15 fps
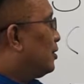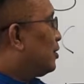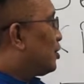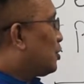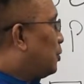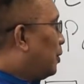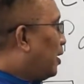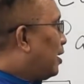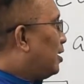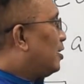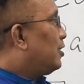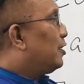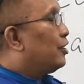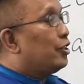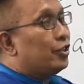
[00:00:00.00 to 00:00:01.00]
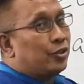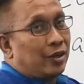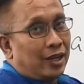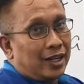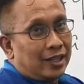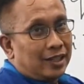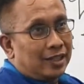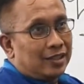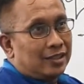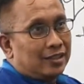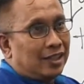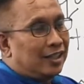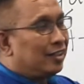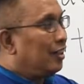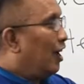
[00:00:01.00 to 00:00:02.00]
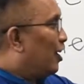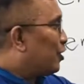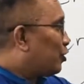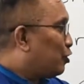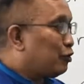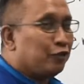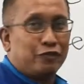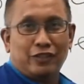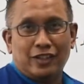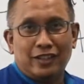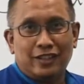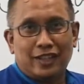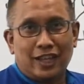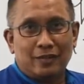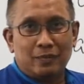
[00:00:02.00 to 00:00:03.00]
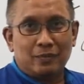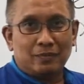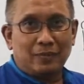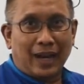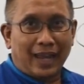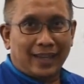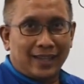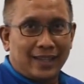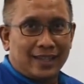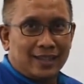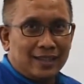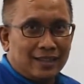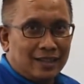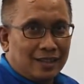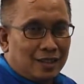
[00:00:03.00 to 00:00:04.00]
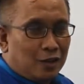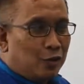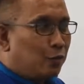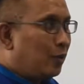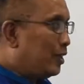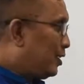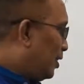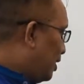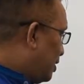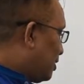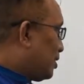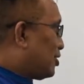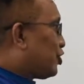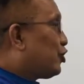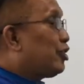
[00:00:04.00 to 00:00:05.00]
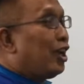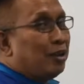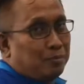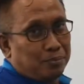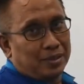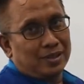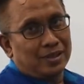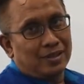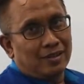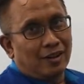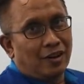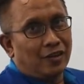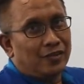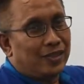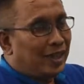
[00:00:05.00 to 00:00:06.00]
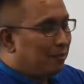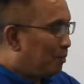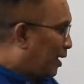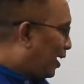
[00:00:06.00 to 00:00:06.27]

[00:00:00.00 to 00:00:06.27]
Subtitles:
Square, triangle, and they ask you to fill in that blank. What is the shape of that